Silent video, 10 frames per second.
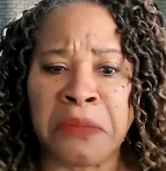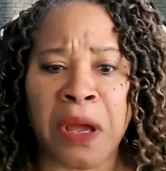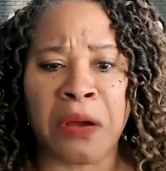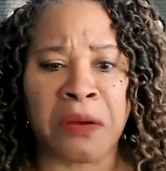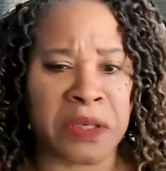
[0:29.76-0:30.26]

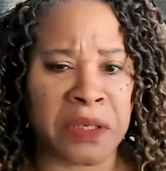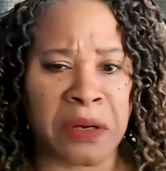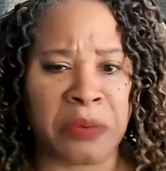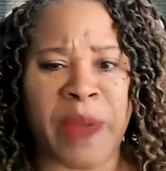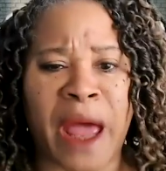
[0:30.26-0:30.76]
No, no, you
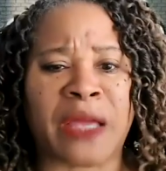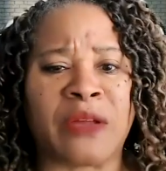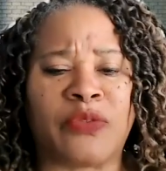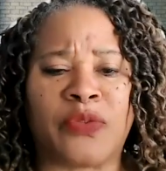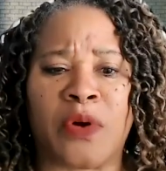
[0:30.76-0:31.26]
know, back
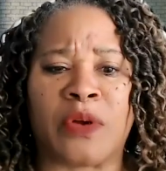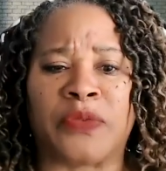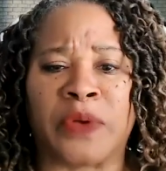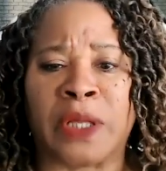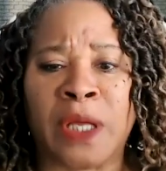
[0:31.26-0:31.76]
and
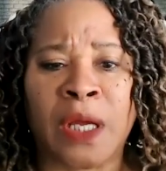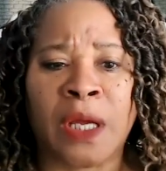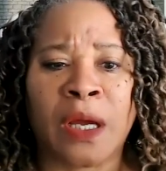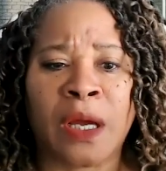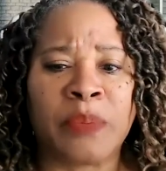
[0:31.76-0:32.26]
forth with
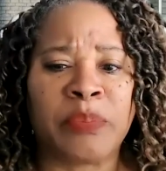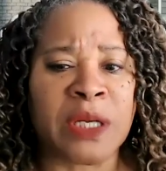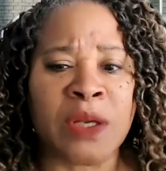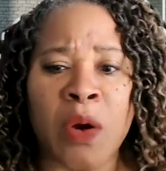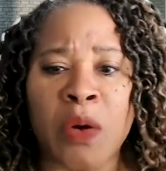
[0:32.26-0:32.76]

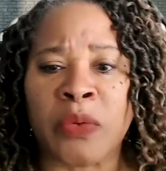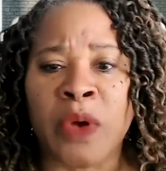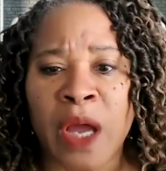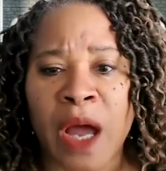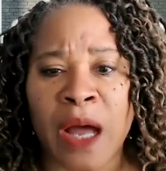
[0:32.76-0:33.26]
but
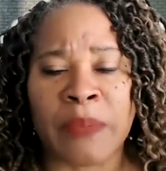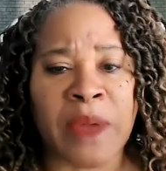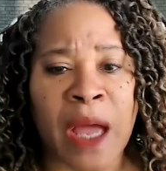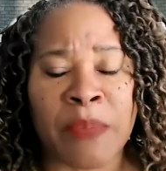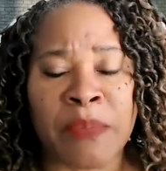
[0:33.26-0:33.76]
no,
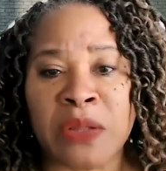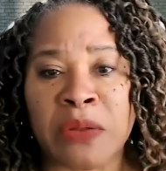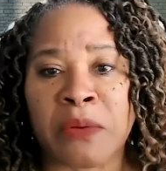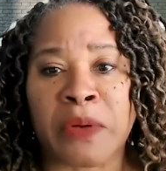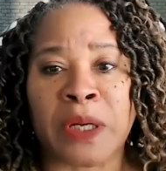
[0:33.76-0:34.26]
um, I'm
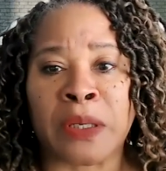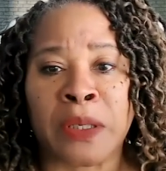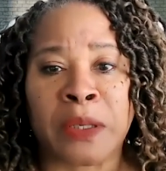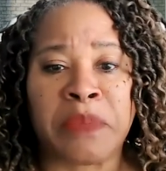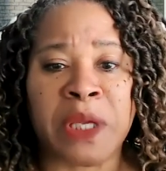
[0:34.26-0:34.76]
either going
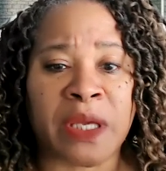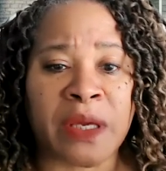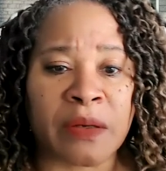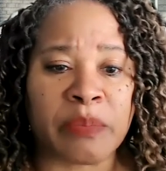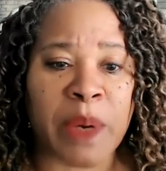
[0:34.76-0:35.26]
to be
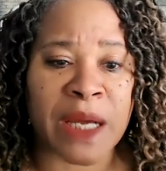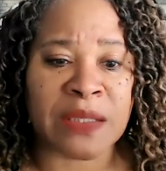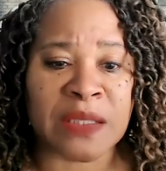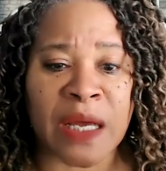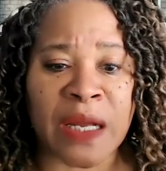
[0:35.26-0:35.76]
killed by
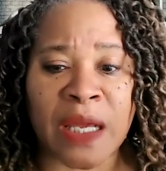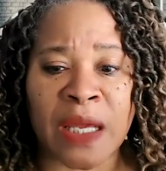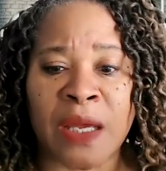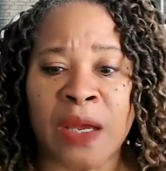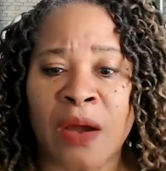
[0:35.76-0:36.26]

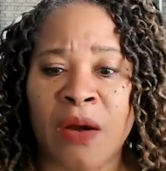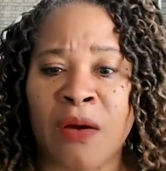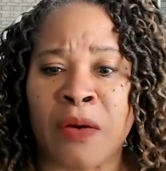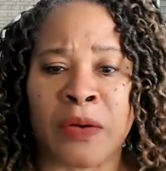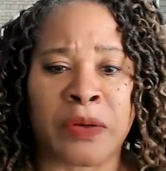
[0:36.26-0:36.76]
Sonny
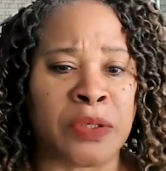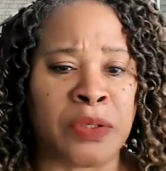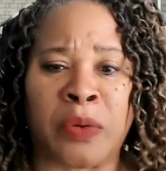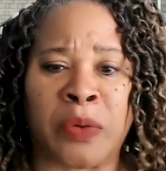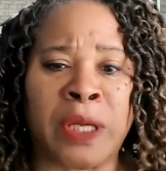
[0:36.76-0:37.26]
or,
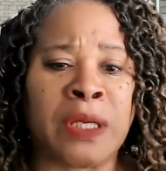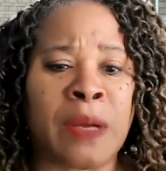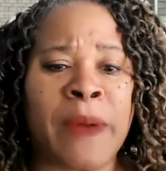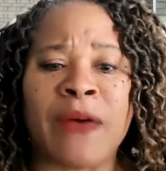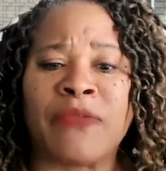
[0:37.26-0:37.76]
you know, end
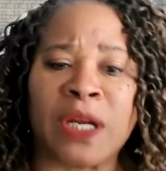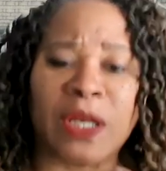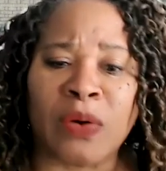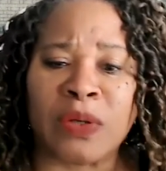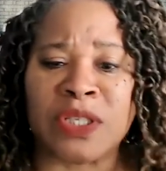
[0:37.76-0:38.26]
up having to
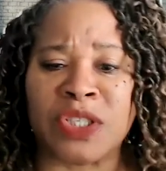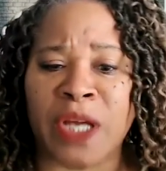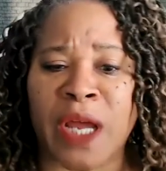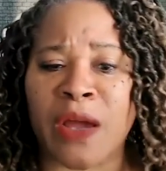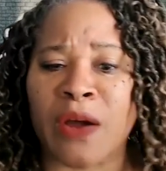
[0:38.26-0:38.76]
go to
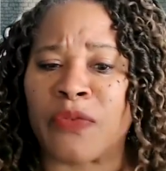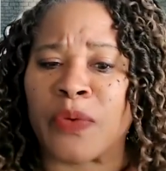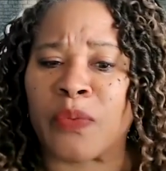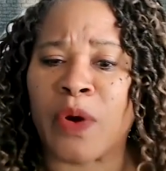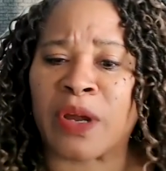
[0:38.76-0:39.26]
jail
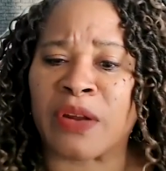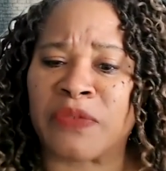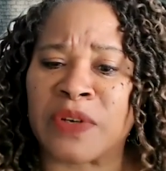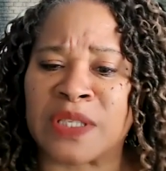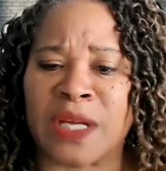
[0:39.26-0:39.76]
for working
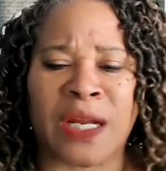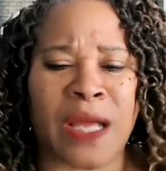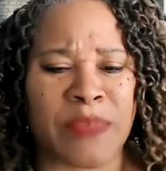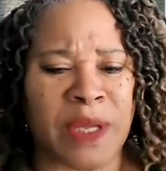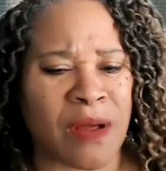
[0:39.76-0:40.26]
for
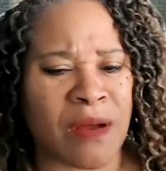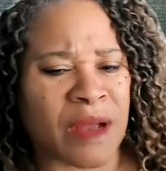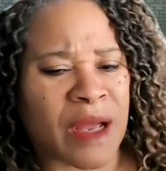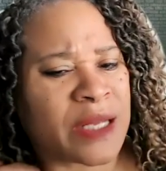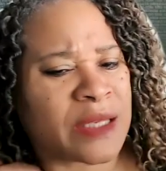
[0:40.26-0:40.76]
Sonny. I mean,
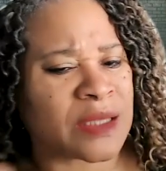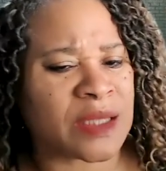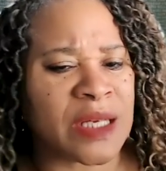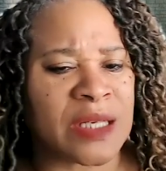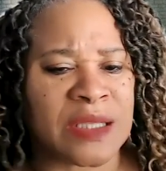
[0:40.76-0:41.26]
all kinds
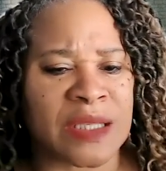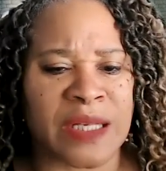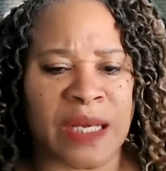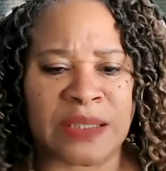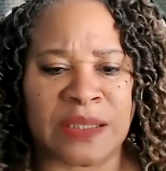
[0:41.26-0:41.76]
of things
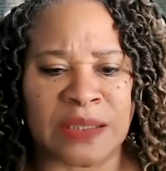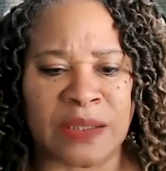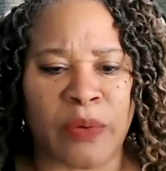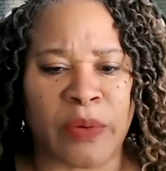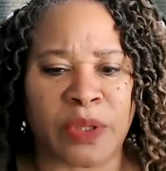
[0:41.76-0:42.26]
that Dex is
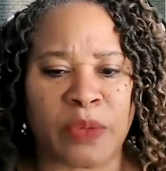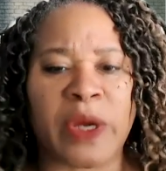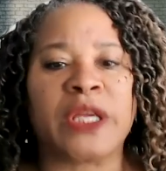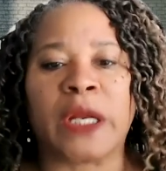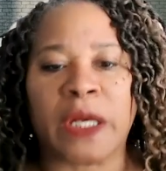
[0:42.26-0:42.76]
going through.
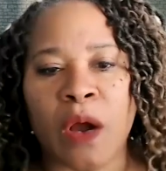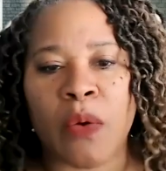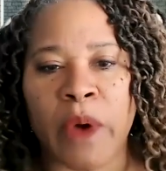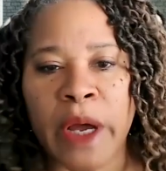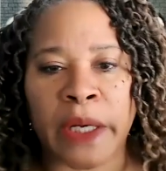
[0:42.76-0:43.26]
Well, you
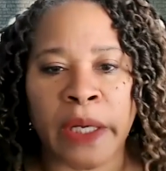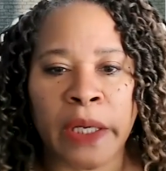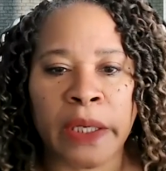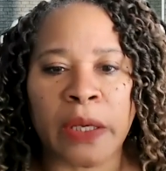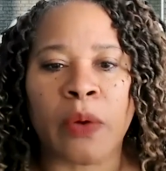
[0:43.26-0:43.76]
know what?
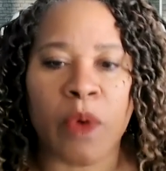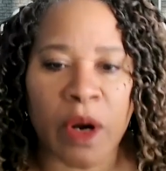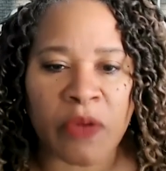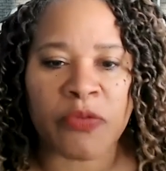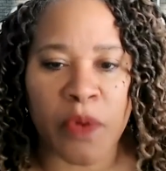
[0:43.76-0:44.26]
You're
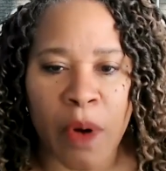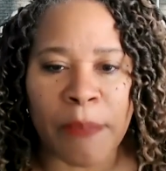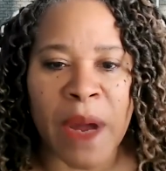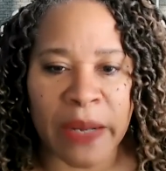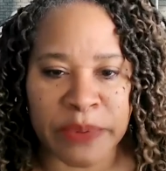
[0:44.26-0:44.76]
working for a
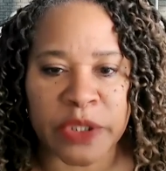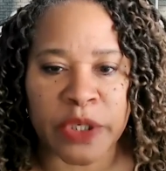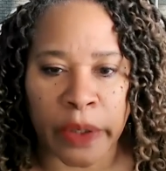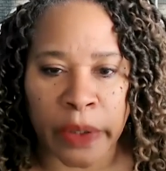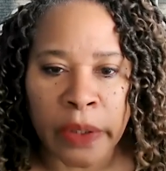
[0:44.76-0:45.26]

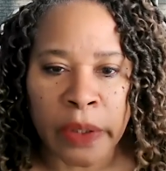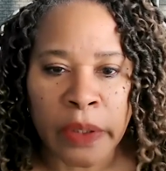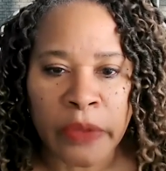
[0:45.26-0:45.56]
mobster.